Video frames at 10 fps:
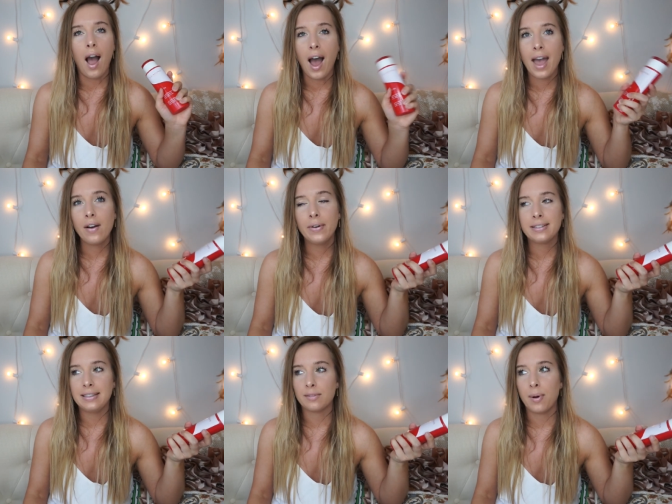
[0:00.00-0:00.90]
I
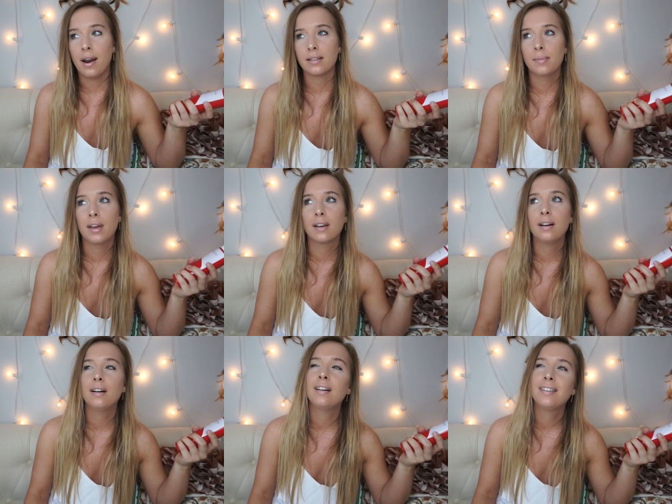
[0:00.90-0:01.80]
always see these products, I'm like,
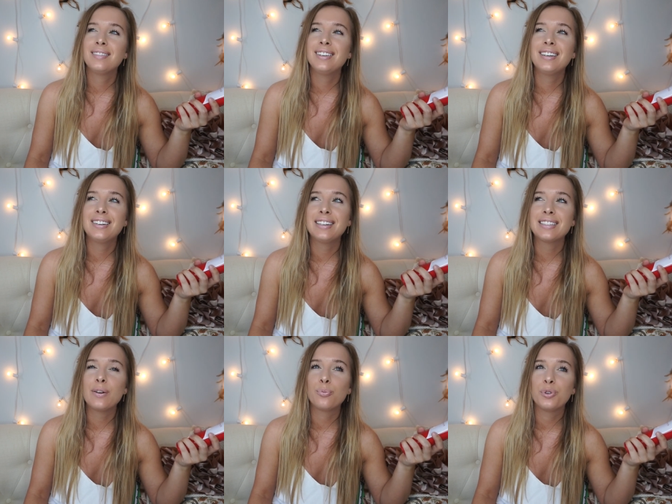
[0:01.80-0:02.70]
you know, does
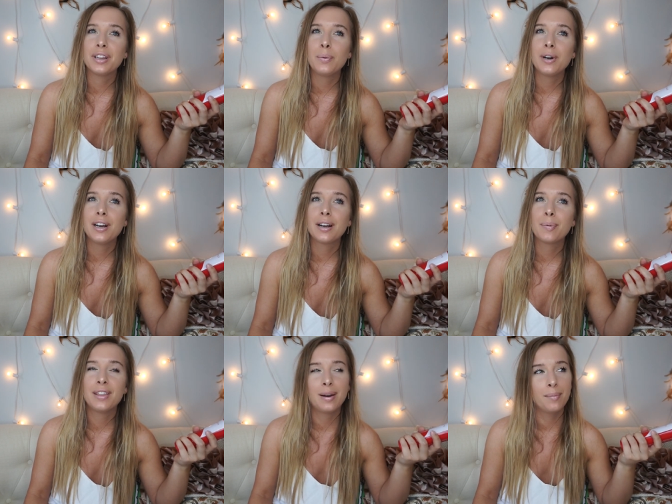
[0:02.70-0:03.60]
that really work?
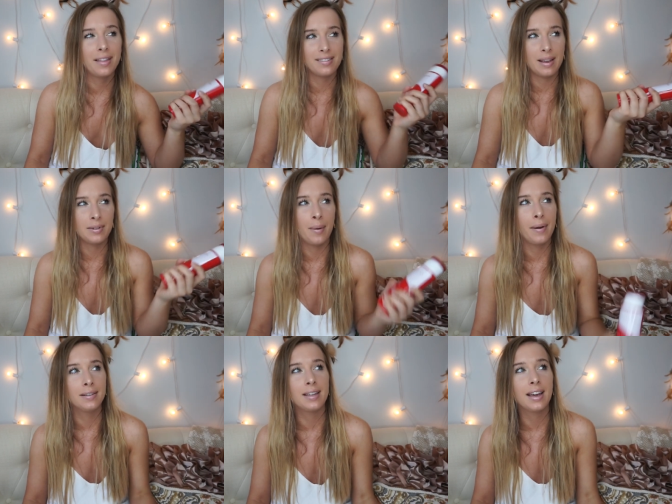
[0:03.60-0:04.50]
But then at the same time,
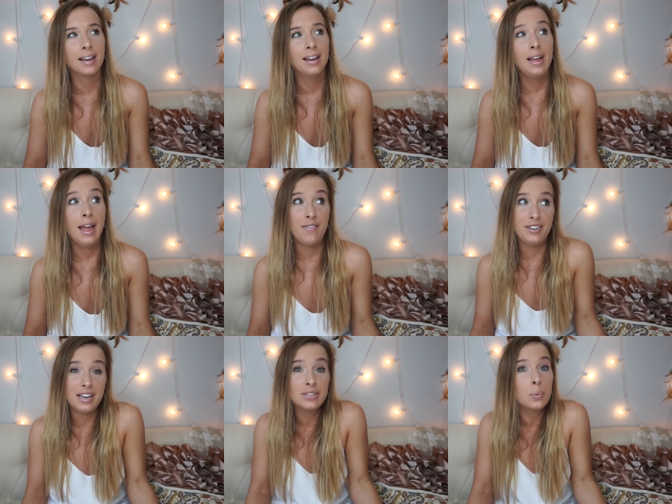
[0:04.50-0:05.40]
I was like, if
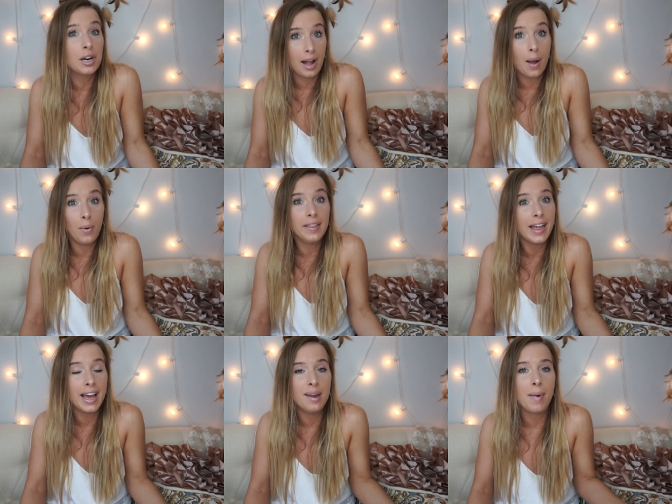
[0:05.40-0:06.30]
it does work, I want
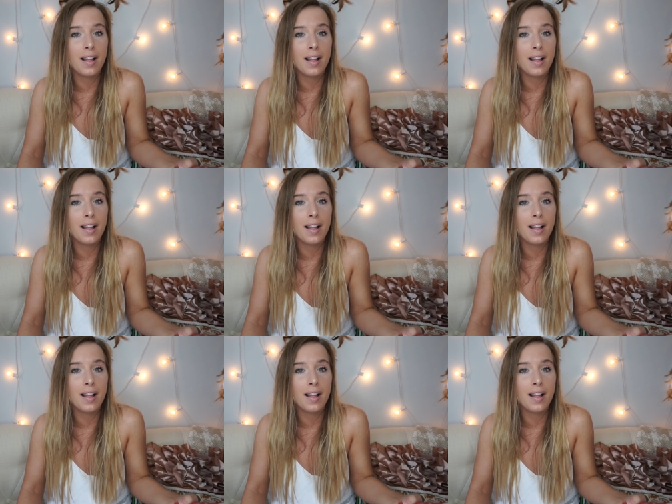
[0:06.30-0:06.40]
that in